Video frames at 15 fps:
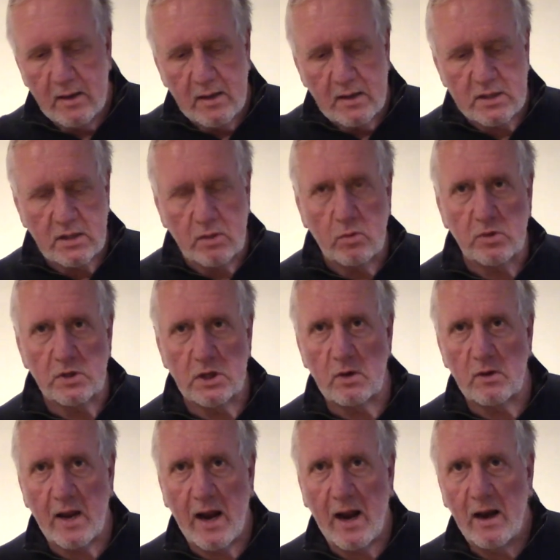So we'll do
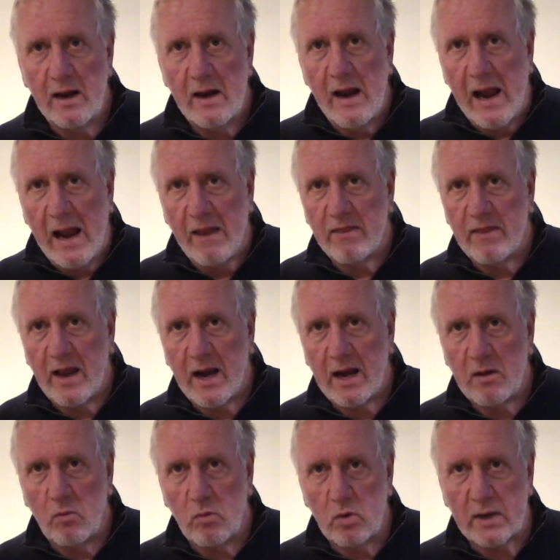that, and
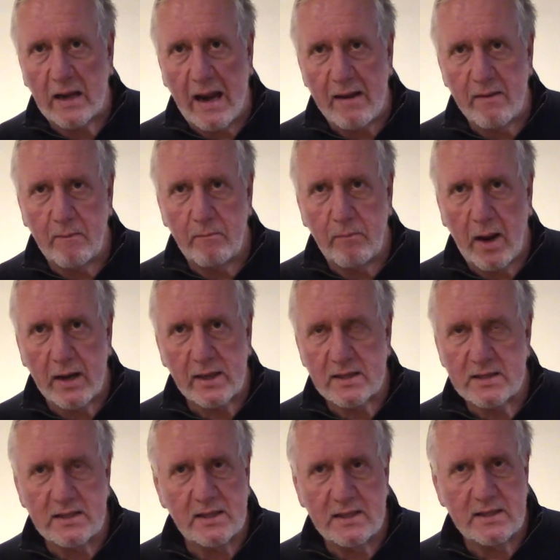then we'll get them
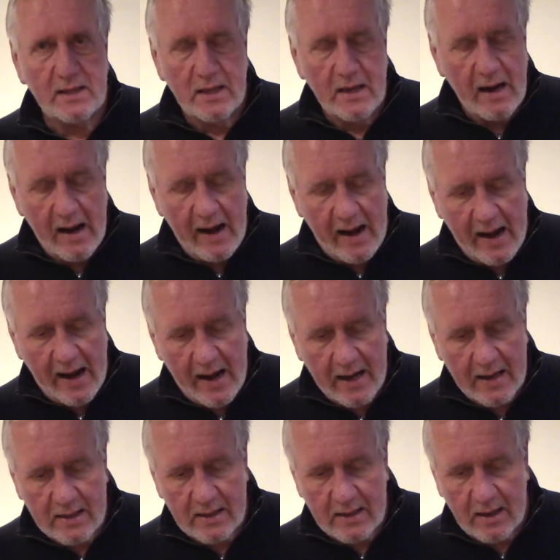painted,
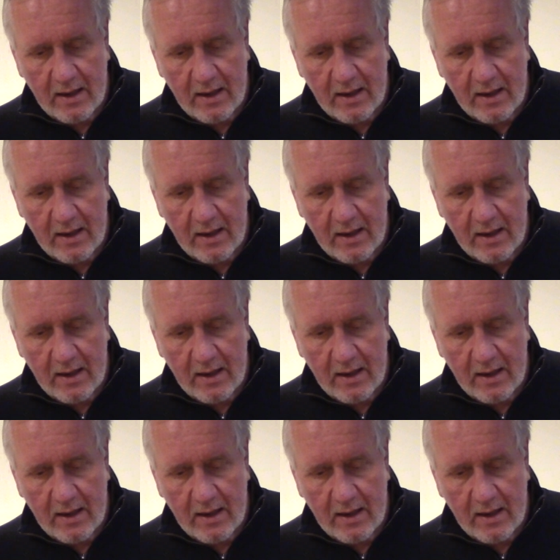and